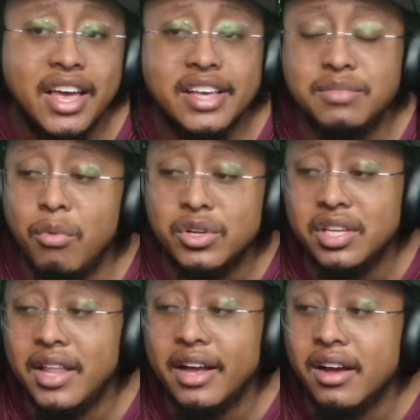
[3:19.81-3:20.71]
it's more
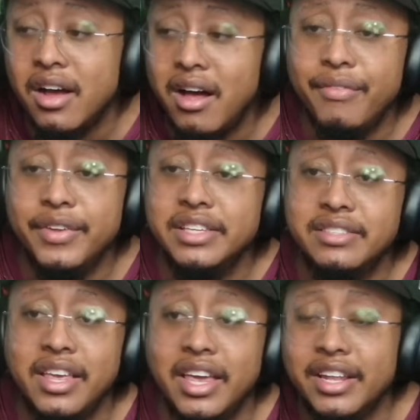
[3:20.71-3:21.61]
so like a confidence
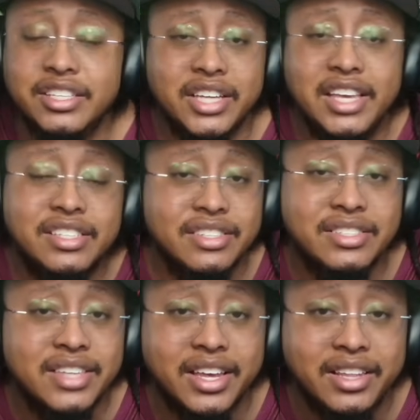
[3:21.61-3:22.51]
thing and a change in
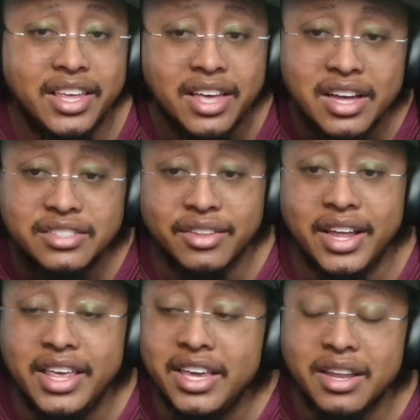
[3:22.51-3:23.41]
his technique so
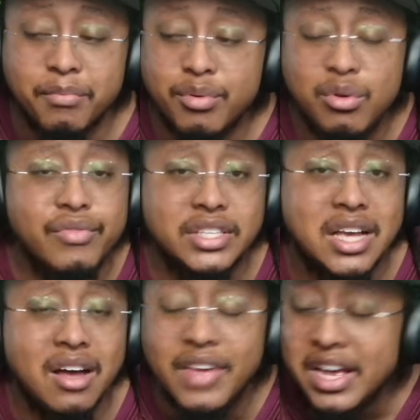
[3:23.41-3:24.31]
that he can improve his
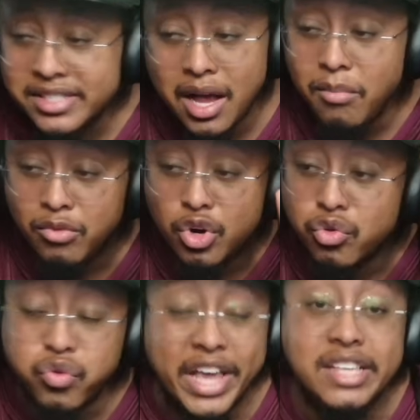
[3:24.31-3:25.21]
something
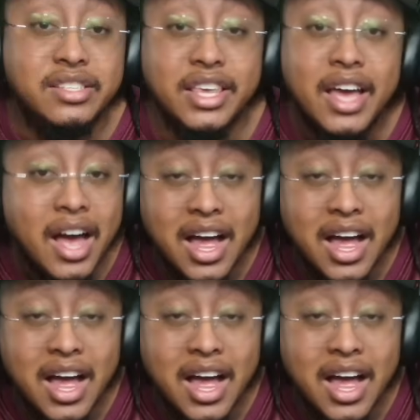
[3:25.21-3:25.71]
crazy.